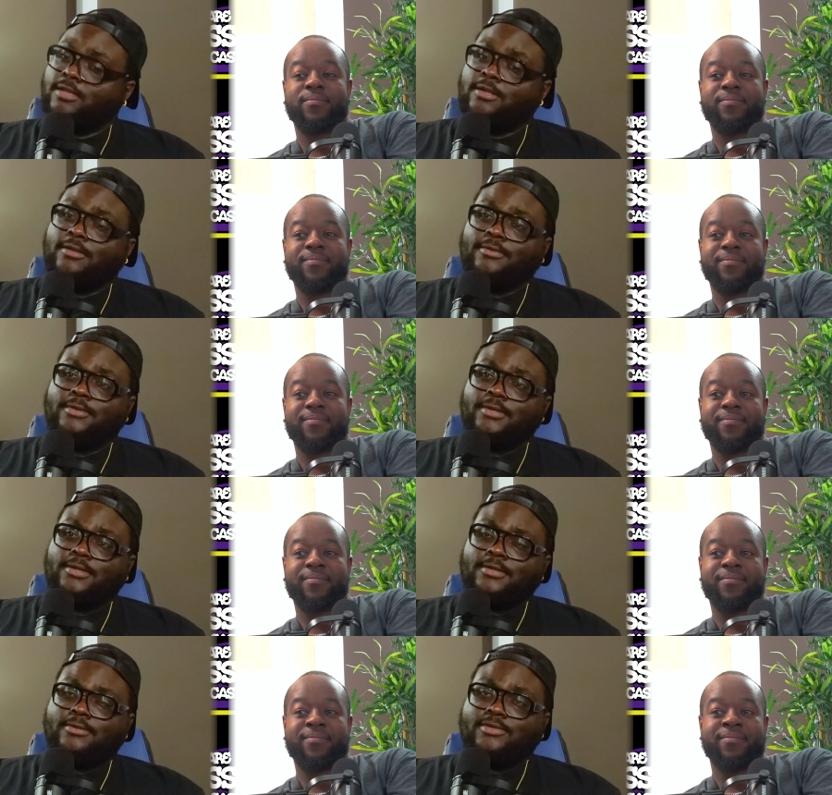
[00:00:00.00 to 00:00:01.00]
Speaker 1: you know,
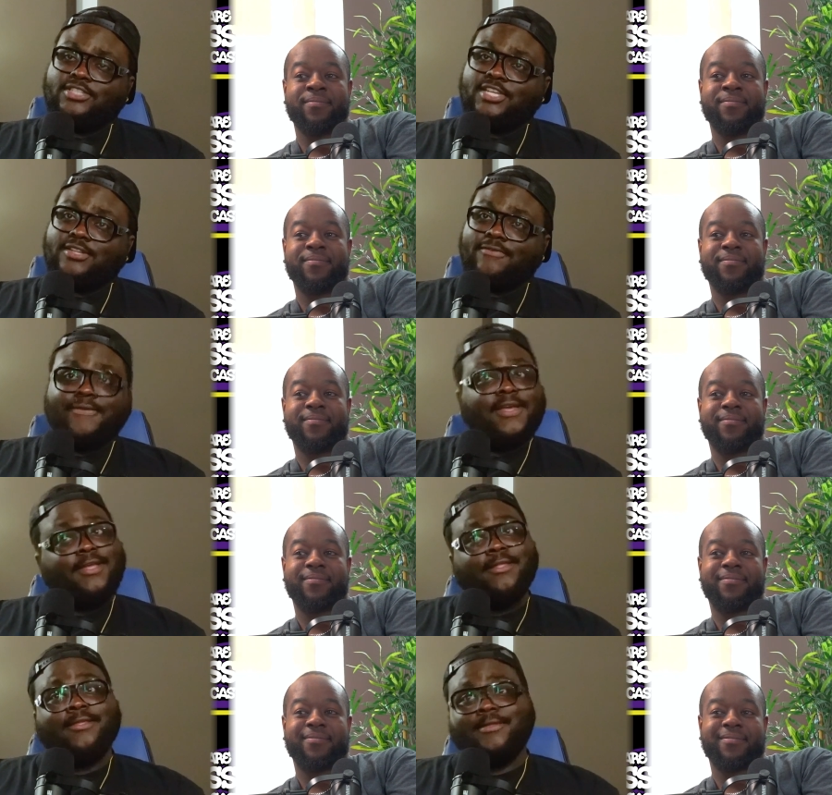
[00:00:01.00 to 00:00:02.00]
we should hit the
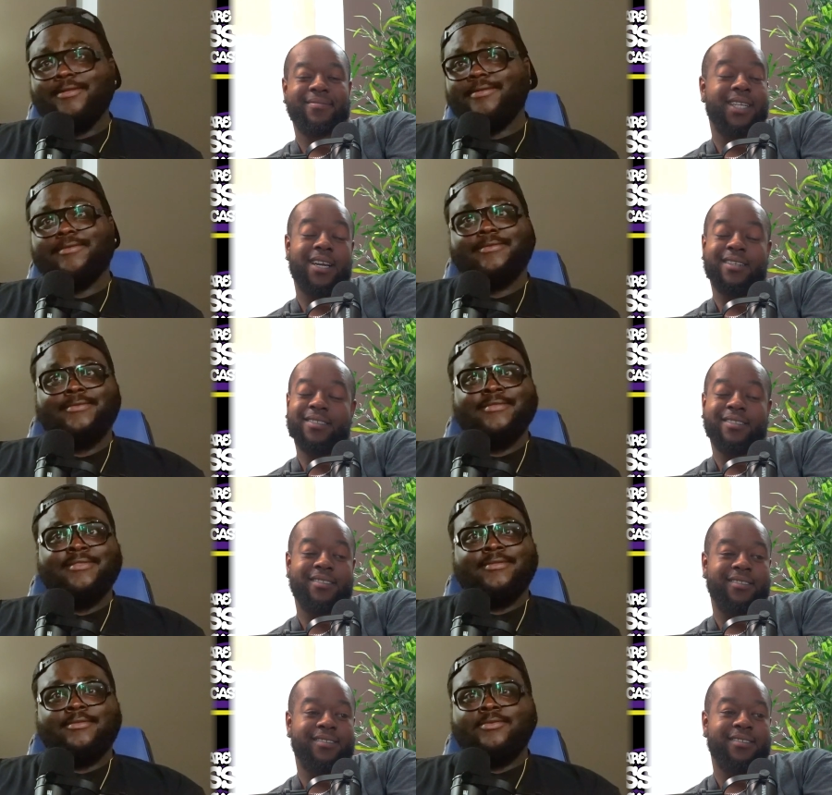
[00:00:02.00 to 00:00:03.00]
fan.
Speaker 2: Yeah.
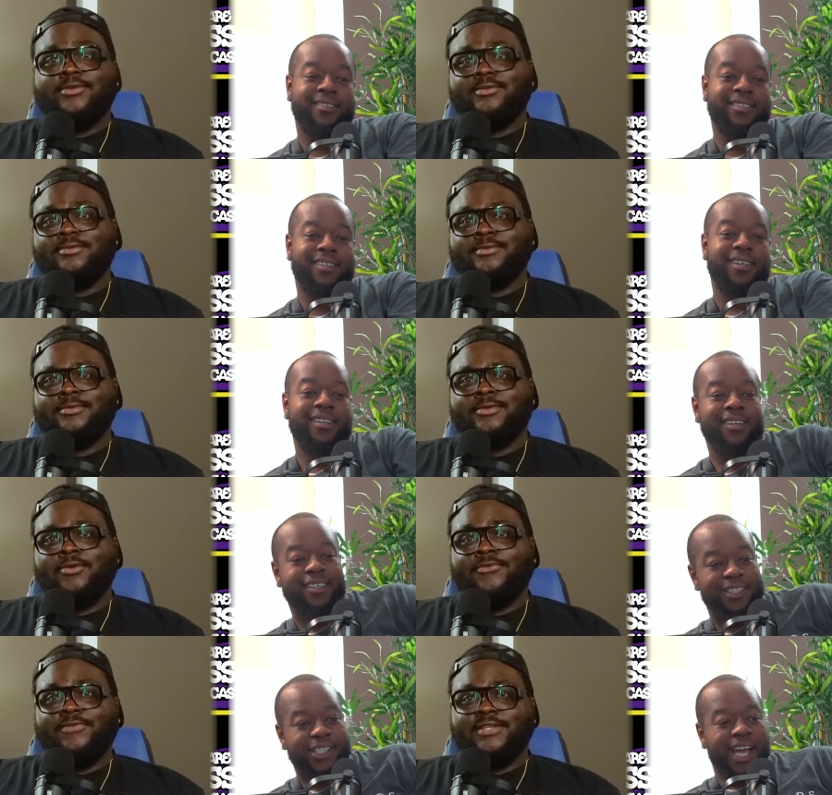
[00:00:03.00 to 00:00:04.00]
Well,
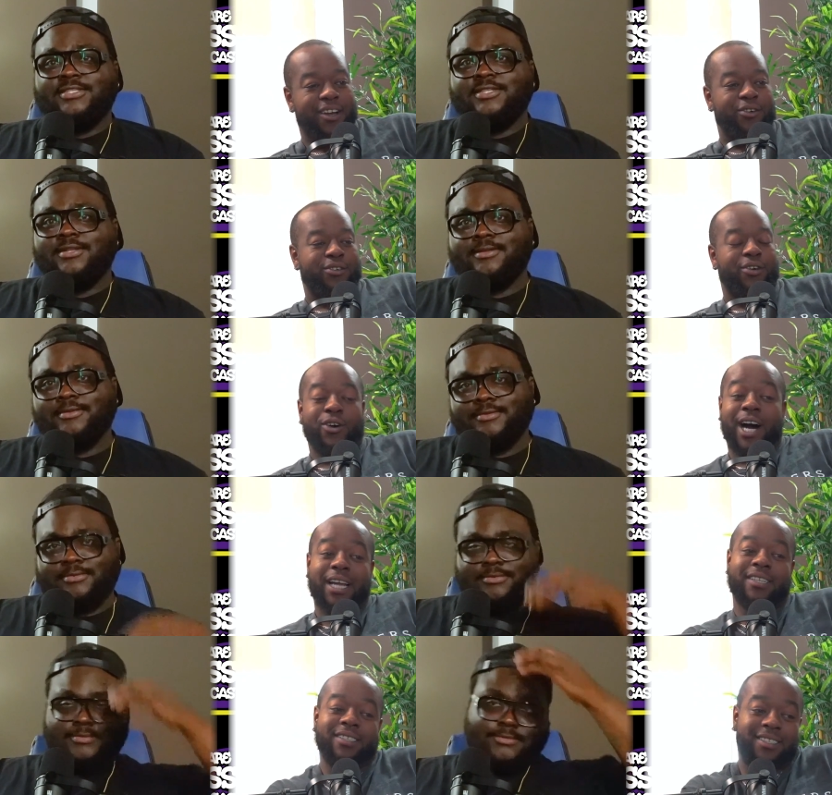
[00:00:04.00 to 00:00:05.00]
hopefully can't go to no
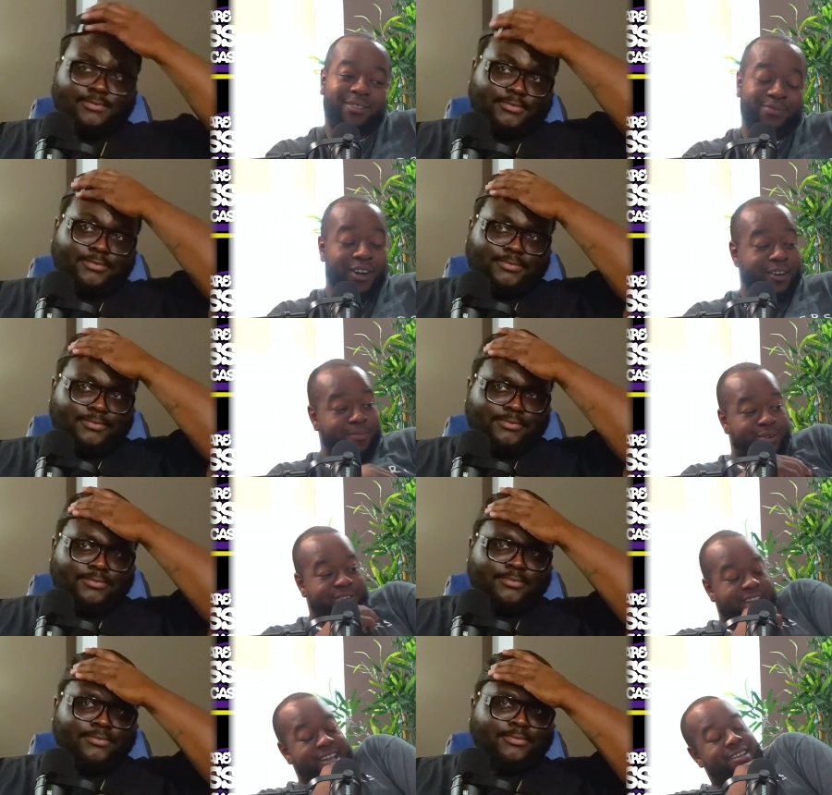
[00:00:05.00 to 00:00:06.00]
islands. Fuck, bro.
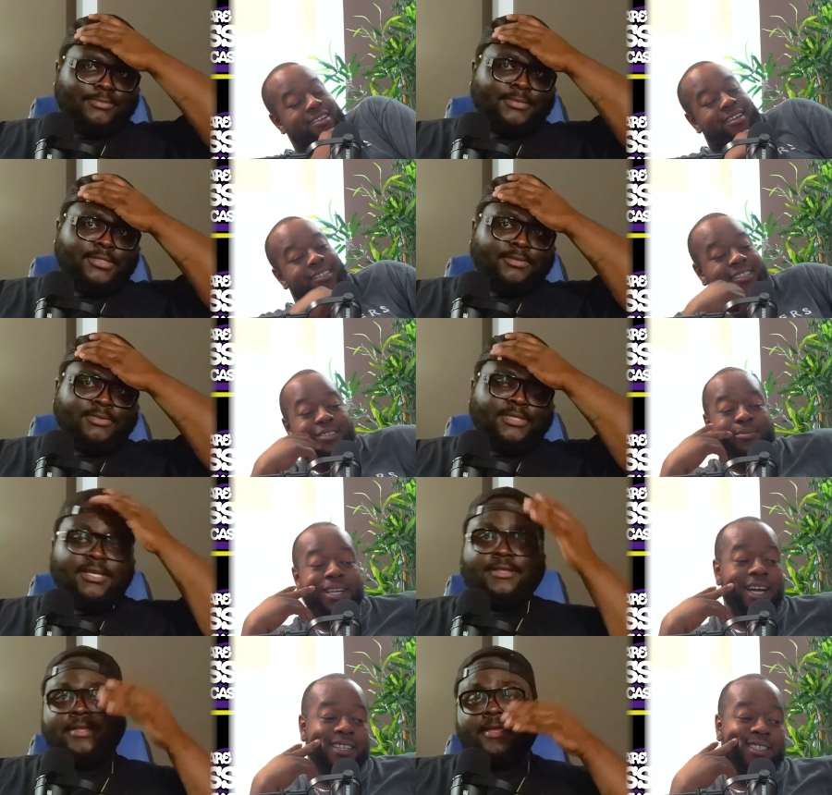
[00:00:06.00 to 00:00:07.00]
Yeah, honestly, it'll
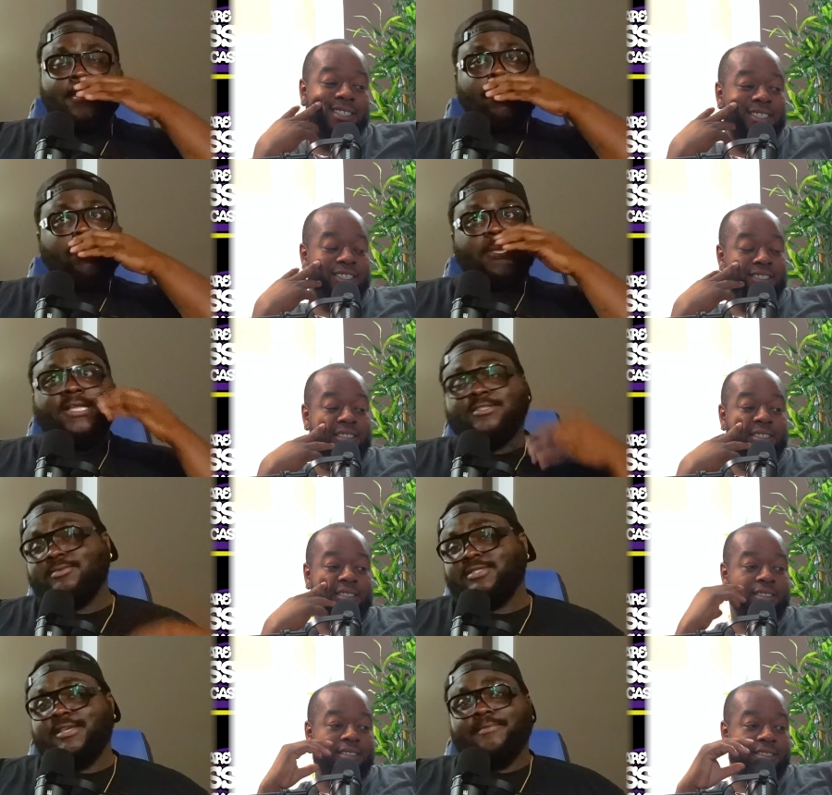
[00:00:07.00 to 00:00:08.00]
be kind of nuts.
Speaker 1: That's what I'm
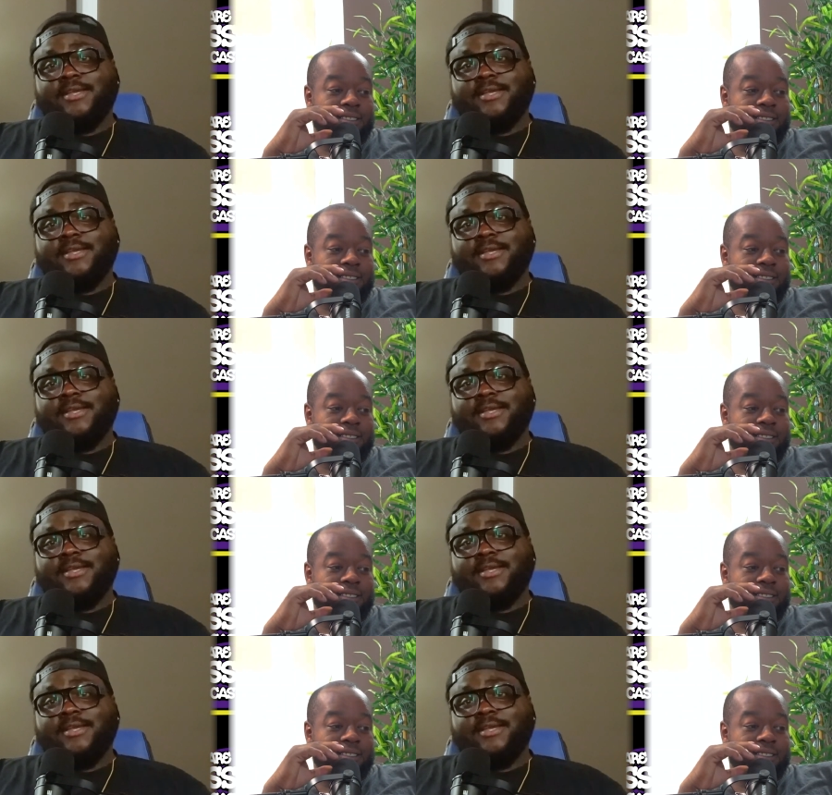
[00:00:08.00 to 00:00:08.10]
saying.